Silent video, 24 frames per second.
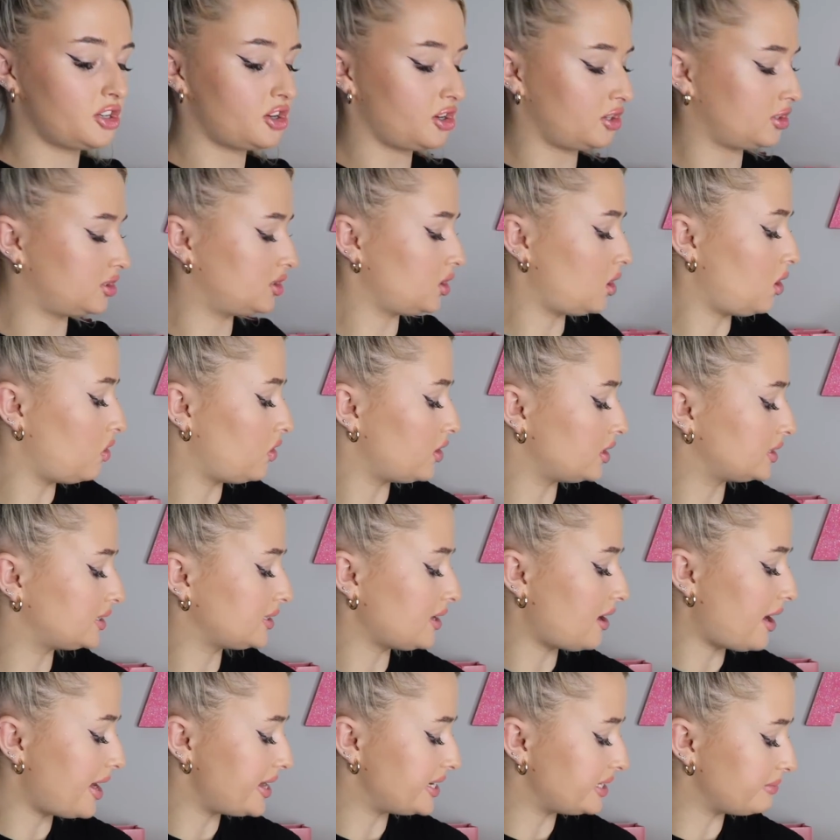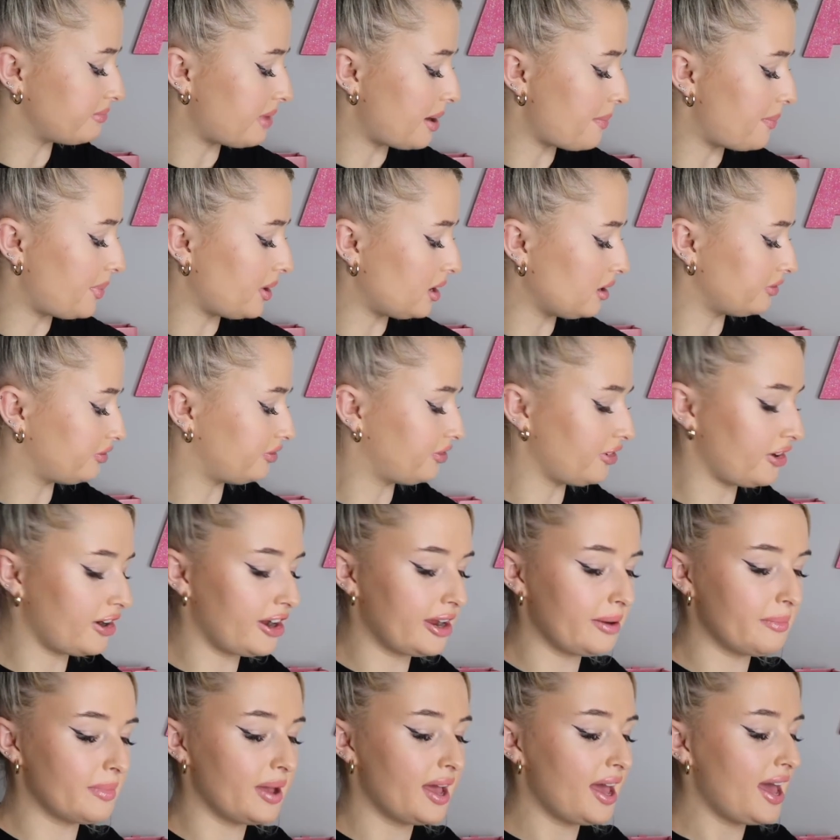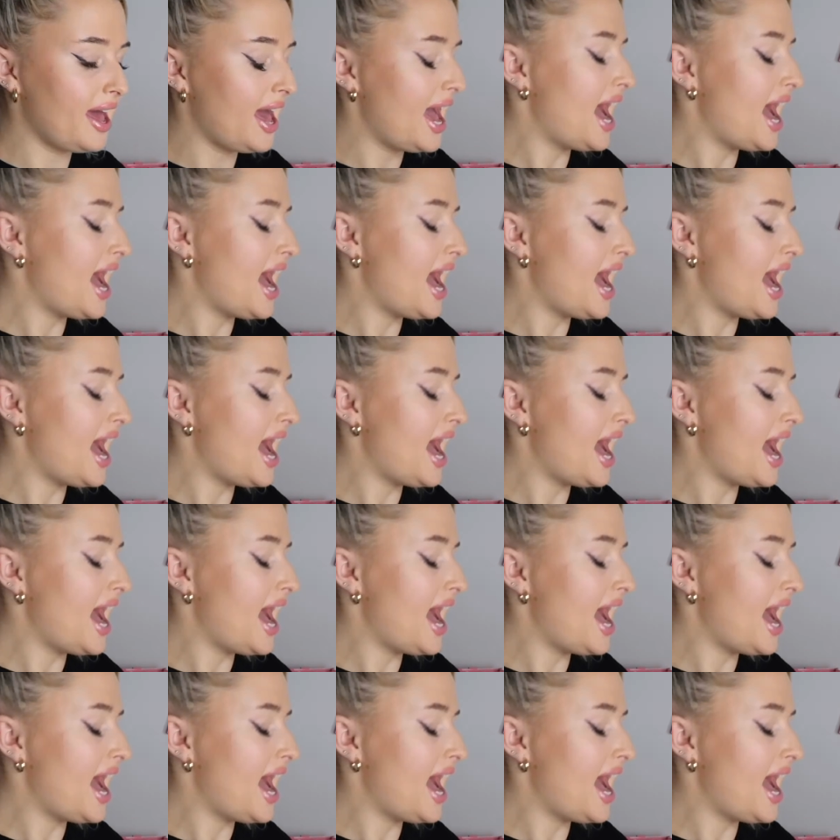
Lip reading: just on the side of my bathroom